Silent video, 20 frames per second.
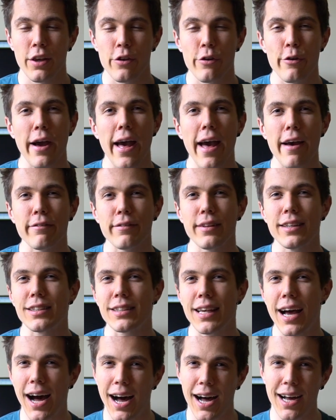you have
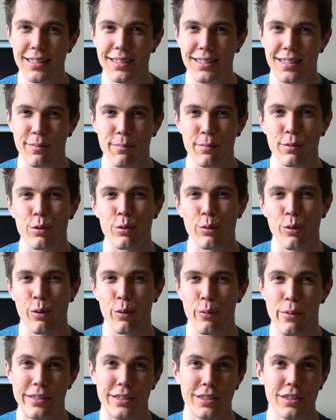this awesome
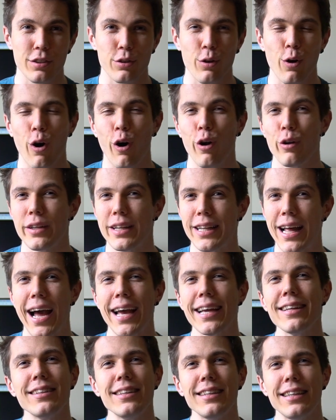tool which is called an
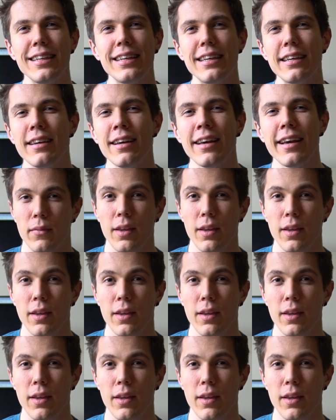IDE.